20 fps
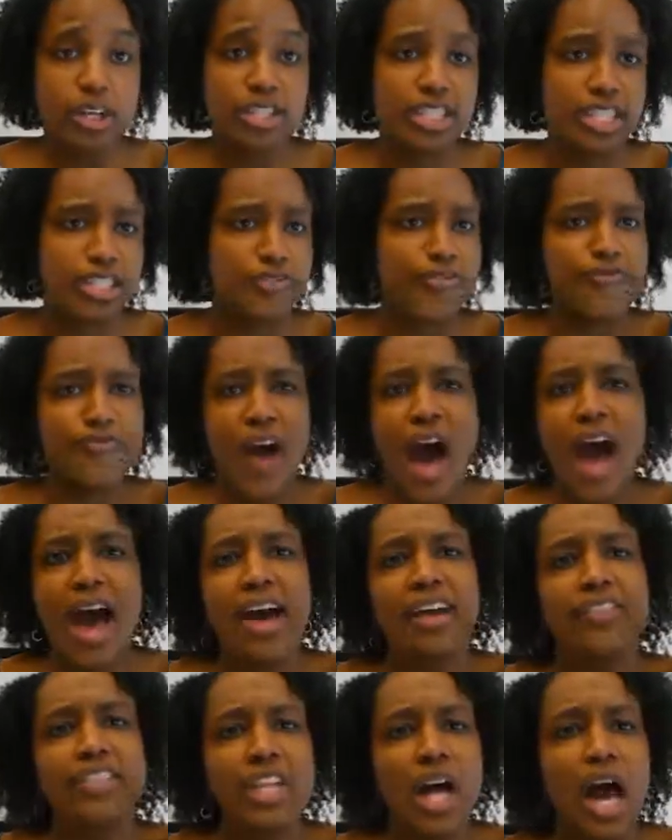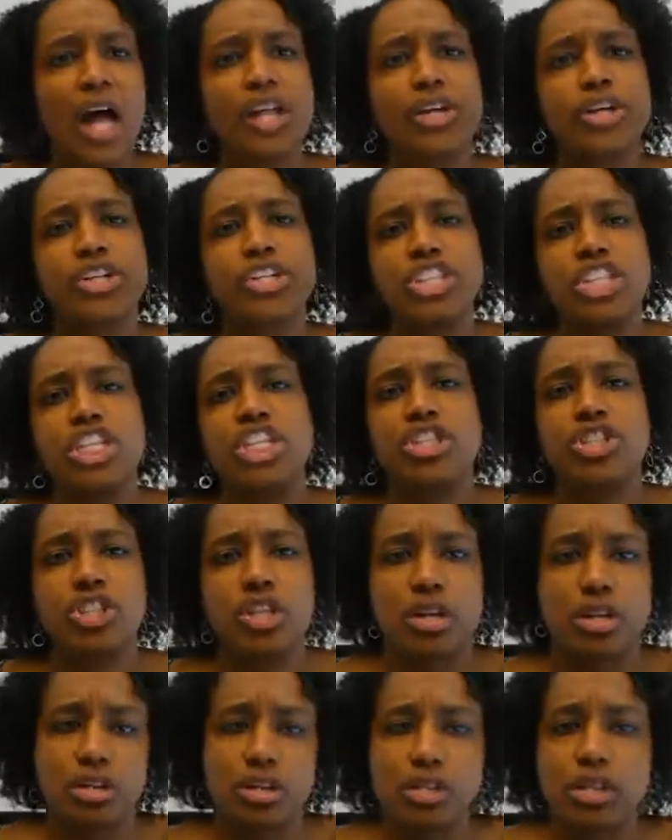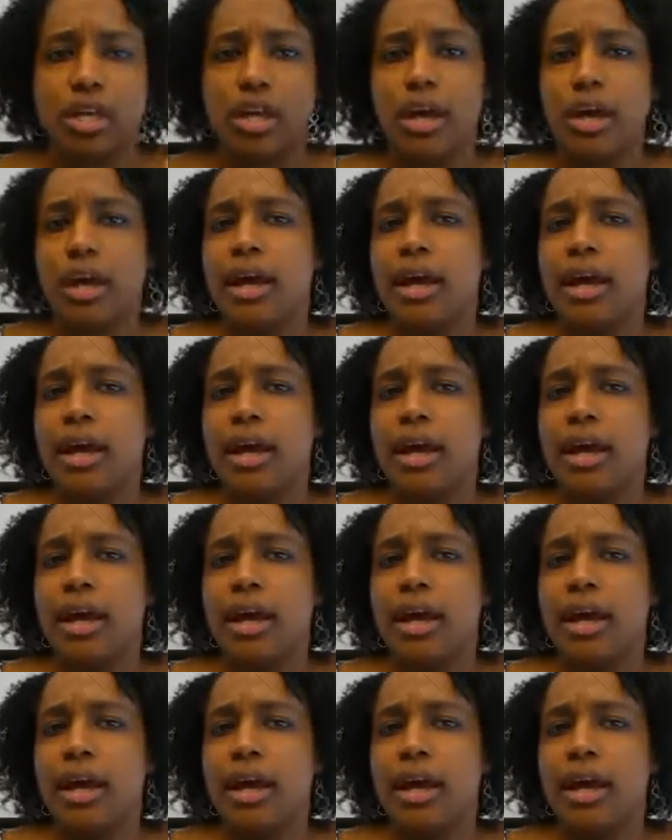it says $5 t-shirts.